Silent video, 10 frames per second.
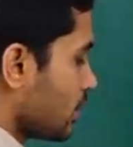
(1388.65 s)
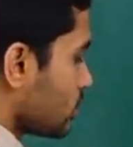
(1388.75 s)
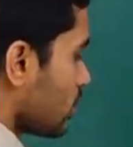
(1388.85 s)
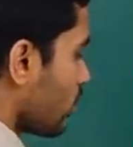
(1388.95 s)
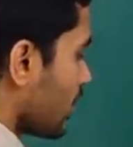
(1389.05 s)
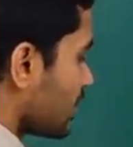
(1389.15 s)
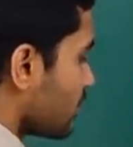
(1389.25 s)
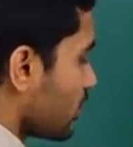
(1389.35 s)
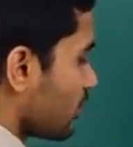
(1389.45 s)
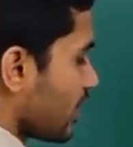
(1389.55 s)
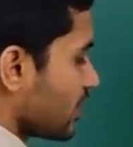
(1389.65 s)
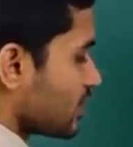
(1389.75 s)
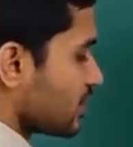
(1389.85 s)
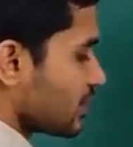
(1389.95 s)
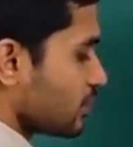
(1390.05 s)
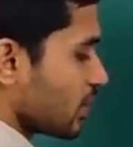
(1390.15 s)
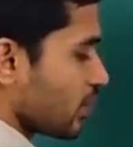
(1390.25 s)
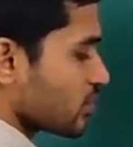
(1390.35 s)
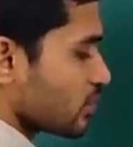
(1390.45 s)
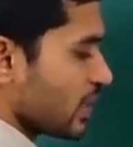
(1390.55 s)
So, now when I simplify this, this
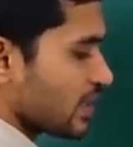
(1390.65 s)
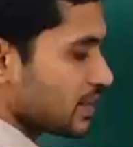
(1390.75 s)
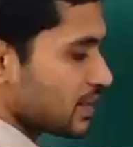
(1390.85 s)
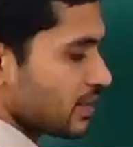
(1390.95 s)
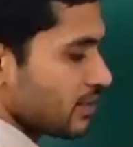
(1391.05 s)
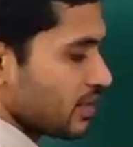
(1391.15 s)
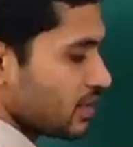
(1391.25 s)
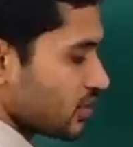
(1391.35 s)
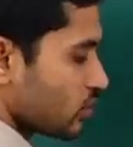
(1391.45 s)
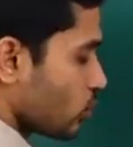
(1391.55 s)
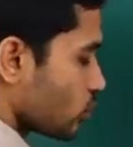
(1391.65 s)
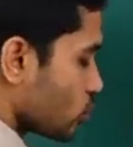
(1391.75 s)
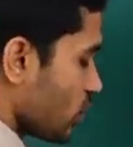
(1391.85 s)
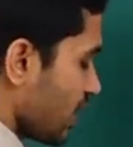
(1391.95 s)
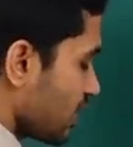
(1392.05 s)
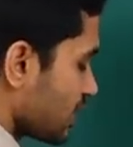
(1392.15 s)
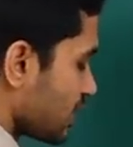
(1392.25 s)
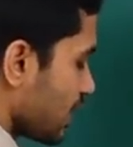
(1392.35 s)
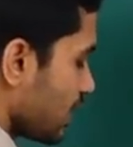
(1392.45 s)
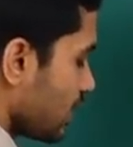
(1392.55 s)
becomes plus when this goes to the other
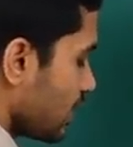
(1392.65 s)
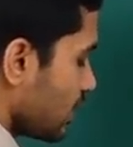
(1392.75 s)
side